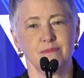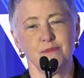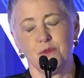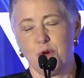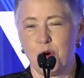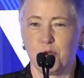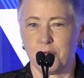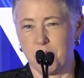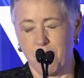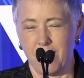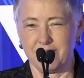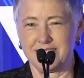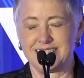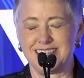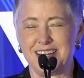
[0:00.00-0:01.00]
or the
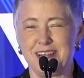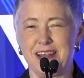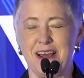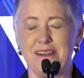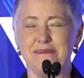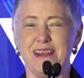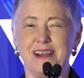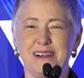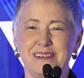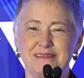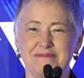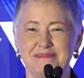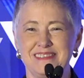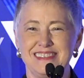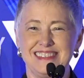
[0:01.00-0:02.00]
private Senate elevator.
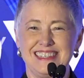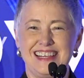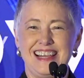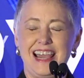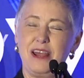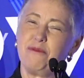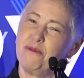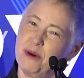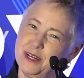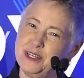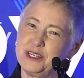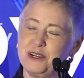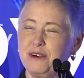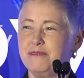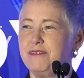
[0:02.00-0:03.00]
And
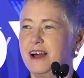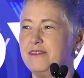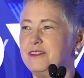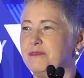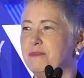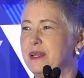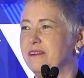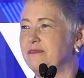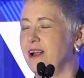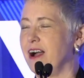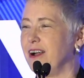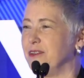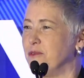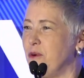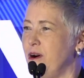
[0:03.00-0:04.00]
wouldn't you have loved to have been a
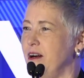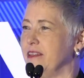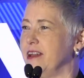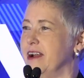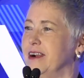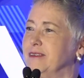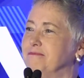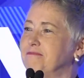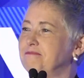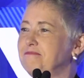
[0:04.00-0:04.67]
fly on the wall there?